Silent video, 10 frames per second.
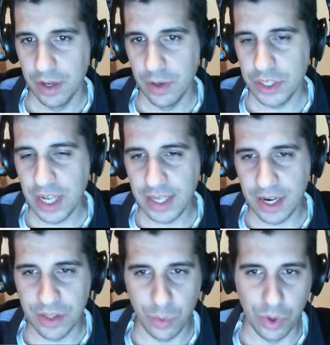It's not the
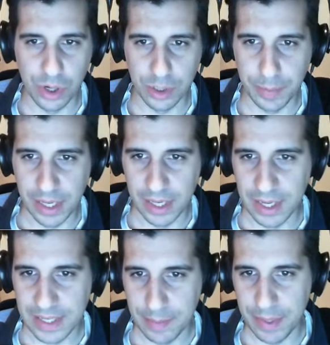end of the world, but it's a